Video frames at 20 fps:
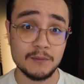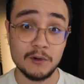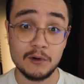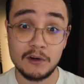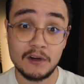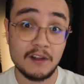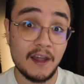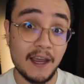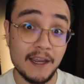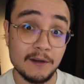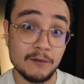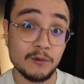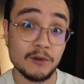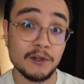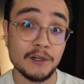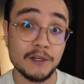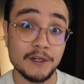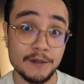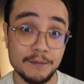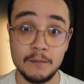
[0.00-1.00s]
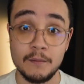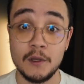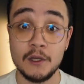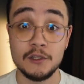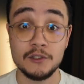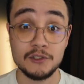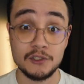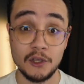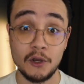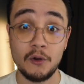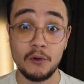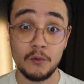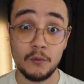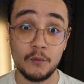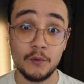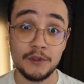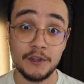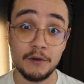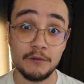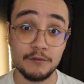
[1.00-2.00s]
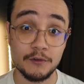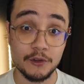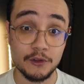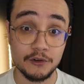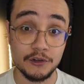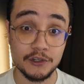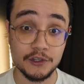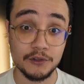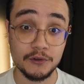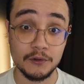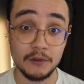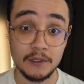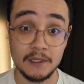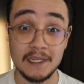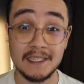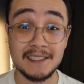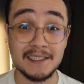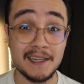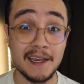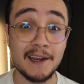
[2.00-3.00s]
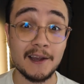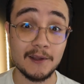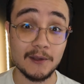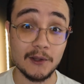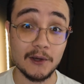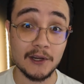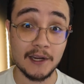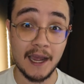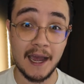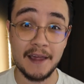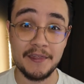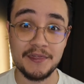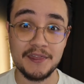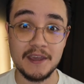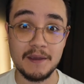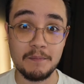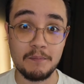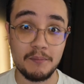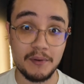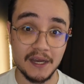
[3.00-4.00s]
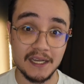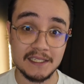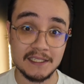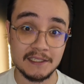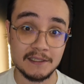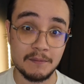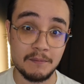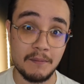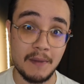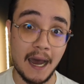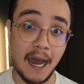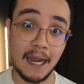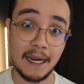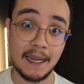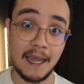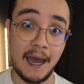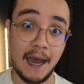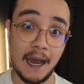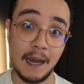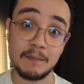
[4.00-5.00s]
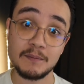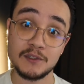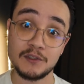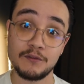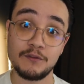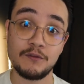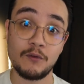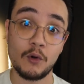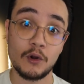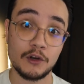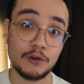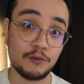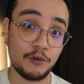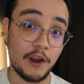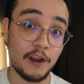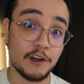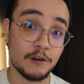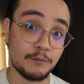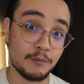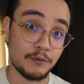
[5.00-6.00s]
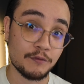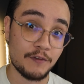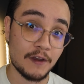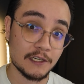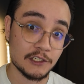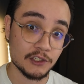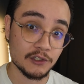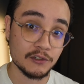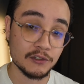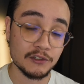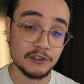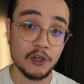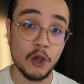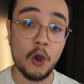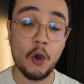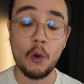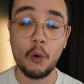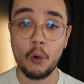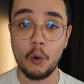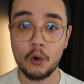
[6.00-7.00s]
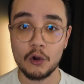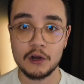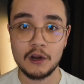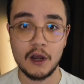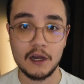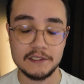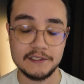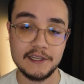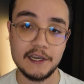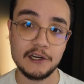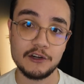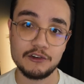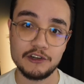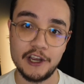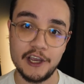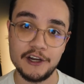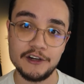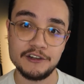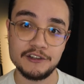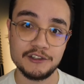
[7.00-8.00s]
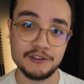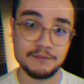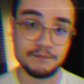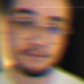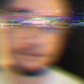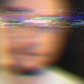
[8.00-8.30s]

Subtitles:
work. So without further ado, let's take a look at the best Mac apps for creative professionals or content creators.